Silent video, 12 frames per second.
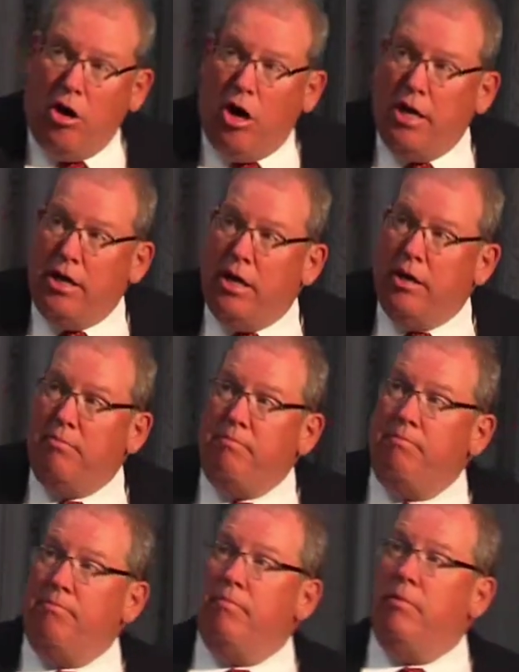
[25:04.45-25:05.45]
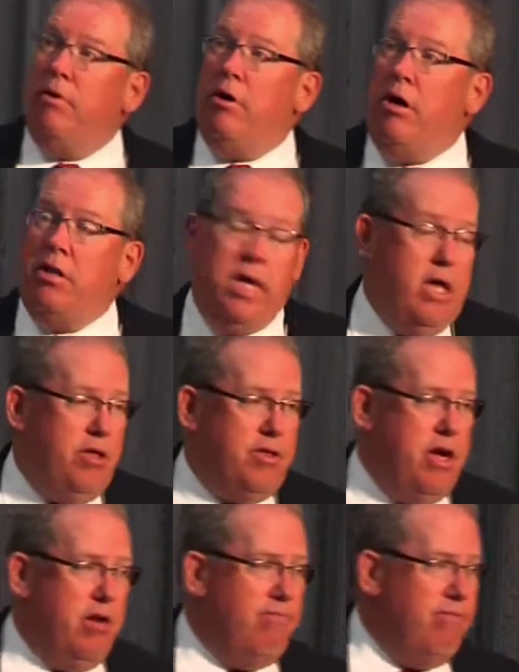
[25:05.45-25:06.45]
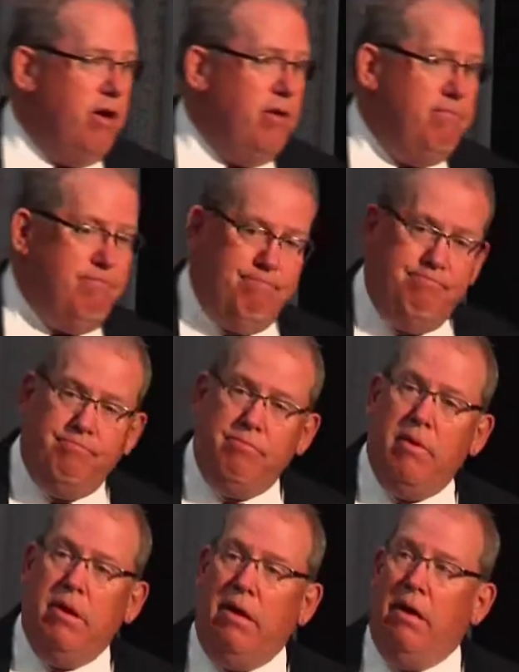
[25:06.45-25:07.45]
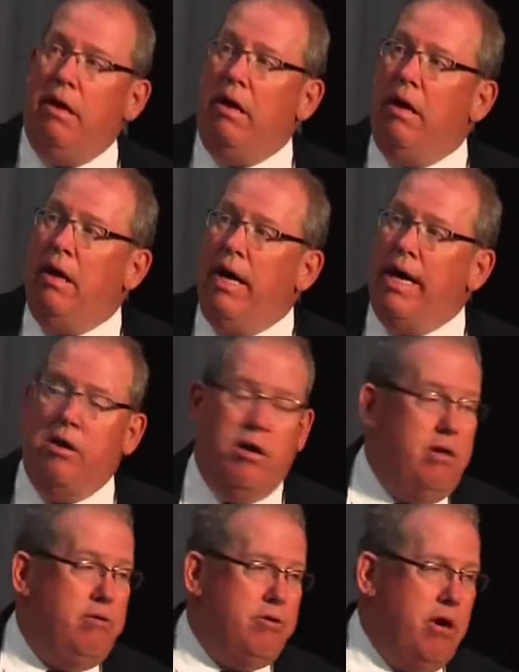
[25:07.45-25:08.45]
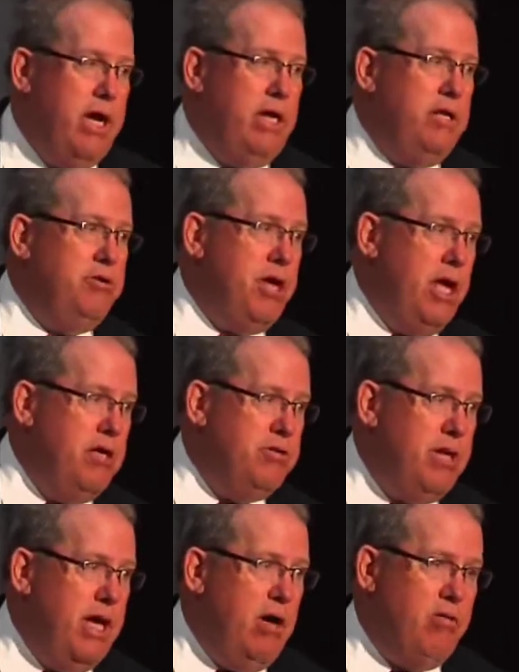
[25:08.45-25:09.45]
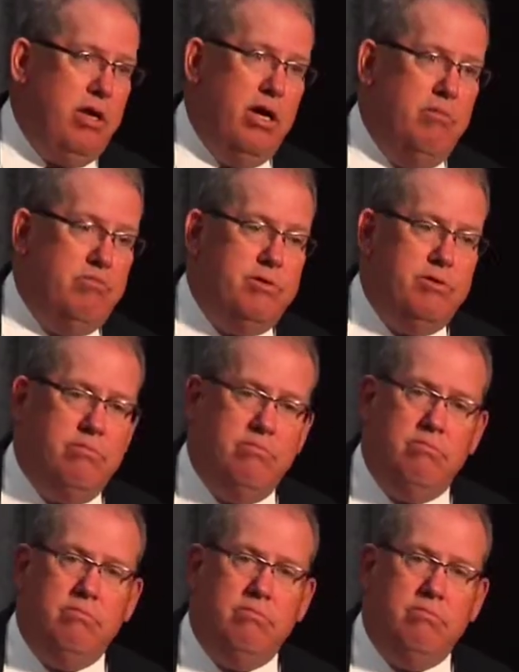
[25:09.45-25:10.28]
On the on the healthcare front and on trying to change the outcomes,